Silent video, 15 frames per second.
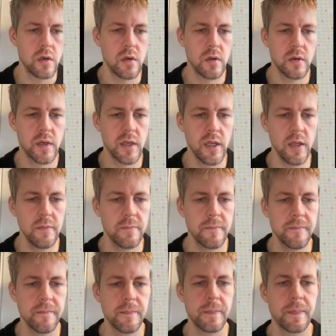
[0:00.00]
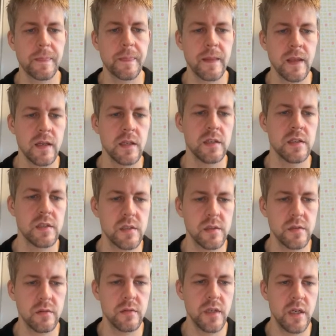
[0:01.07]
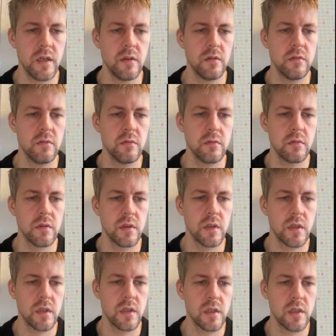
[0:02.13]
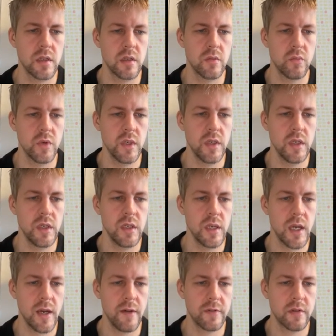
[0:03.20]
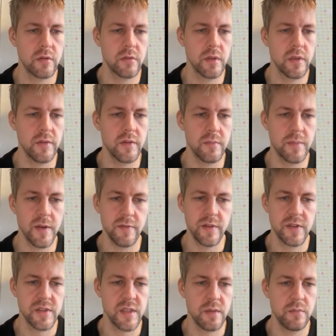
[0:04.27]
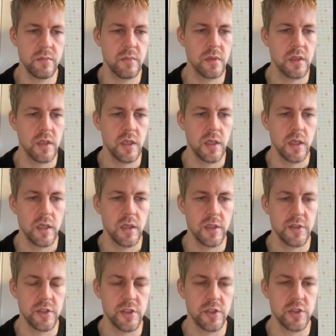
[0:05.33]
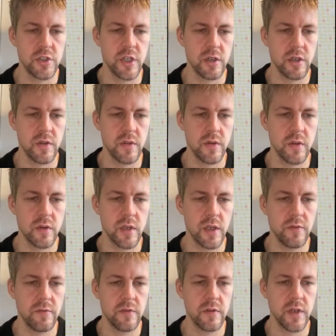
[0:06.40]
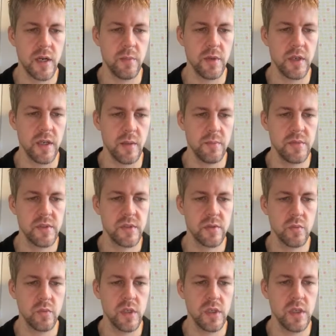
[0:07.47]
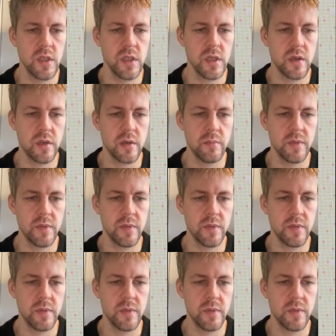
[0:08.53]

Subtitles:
Okay, so now we have calculated the prefix sum. Let's just check. Okay, for num and nums, we are